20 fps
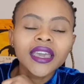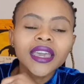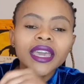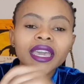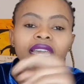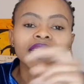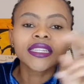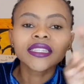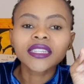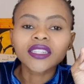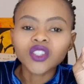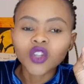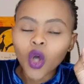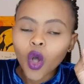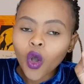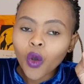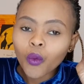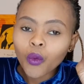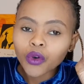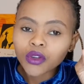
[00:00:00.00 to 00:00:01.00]
it is
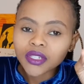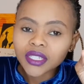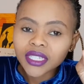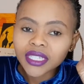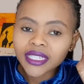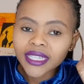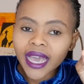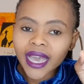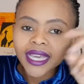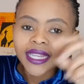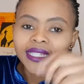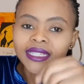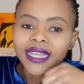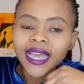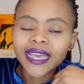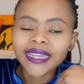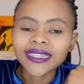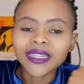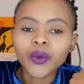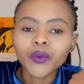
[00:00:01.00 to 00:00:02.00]
almost taxed
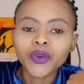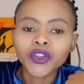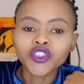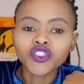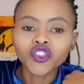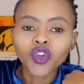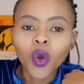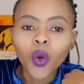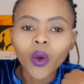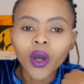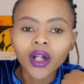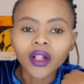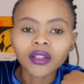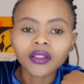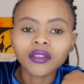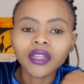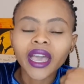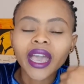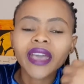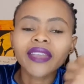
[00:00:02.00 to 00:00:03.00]
as a
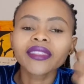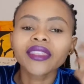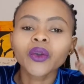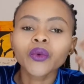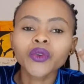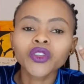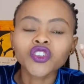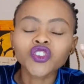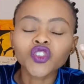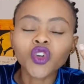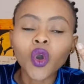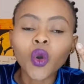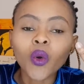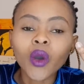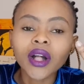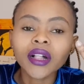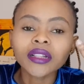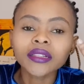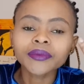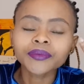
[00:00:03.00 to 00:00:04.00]
withdrawal, and the
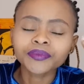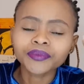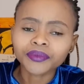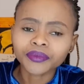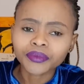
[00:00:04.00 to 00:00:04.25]
withdrawal